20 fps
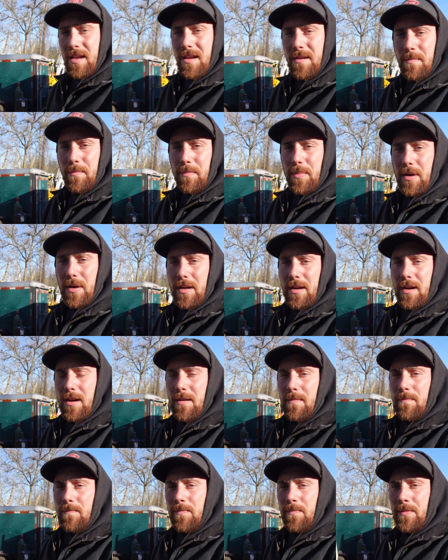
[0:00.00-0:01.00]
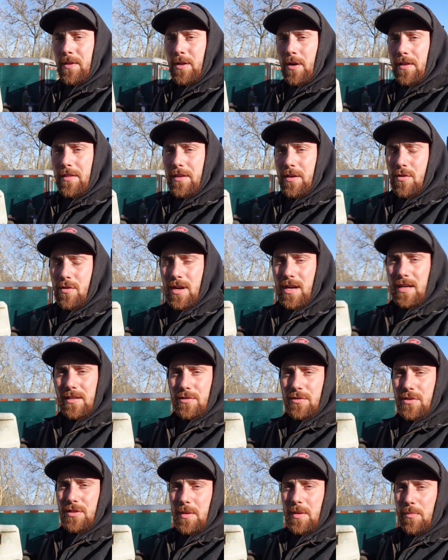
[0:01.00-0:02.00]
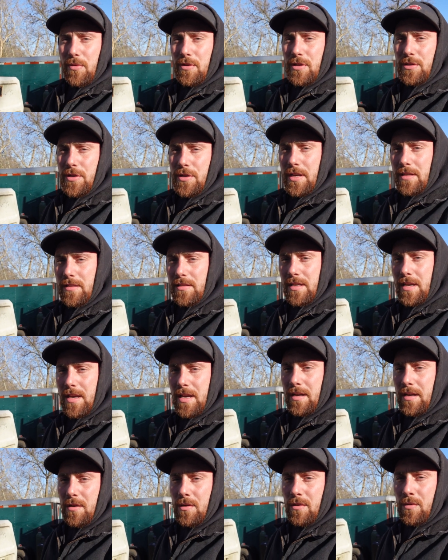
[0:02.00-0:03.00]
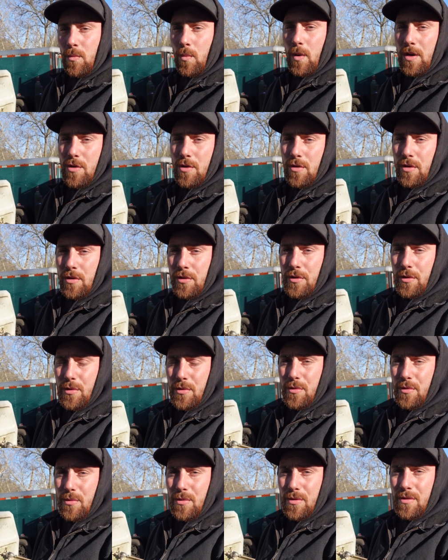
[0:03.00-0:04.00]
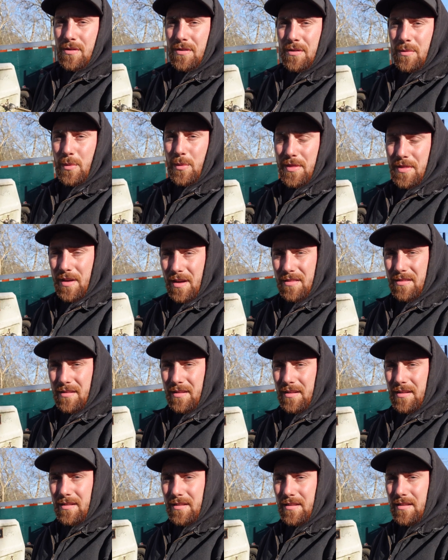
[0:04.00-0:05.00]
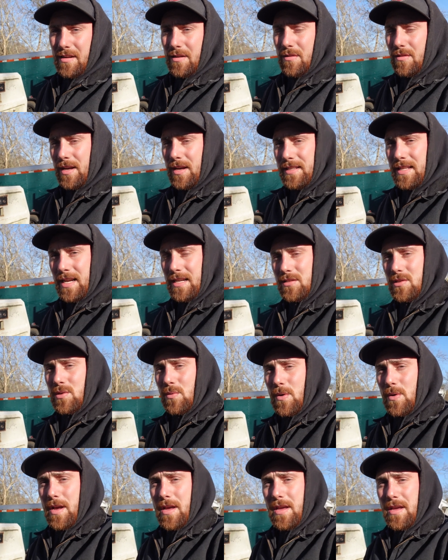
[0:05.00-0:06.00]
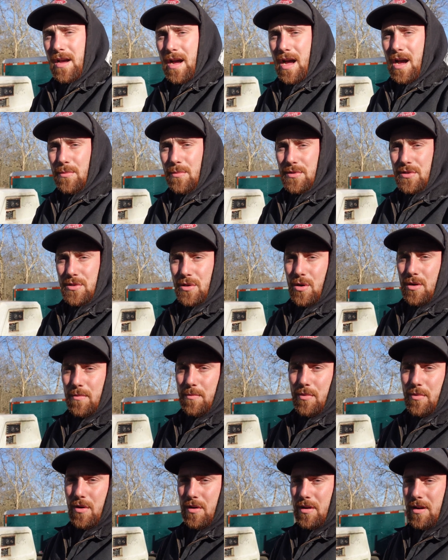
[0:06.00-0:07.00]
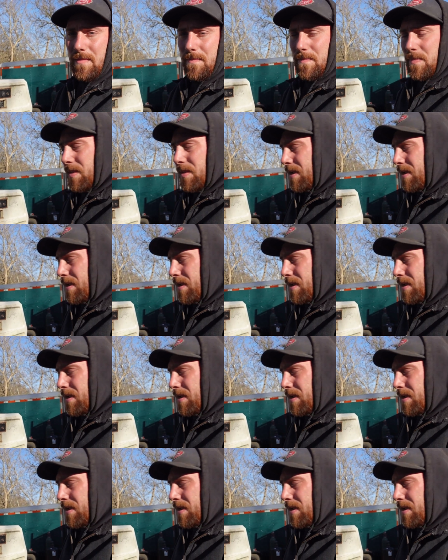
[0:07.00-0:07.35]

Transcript: it, but, um, you know, I think you guys will just appreciate seeing what you can do with nothing, you know, like that's the way I was taught and brought up,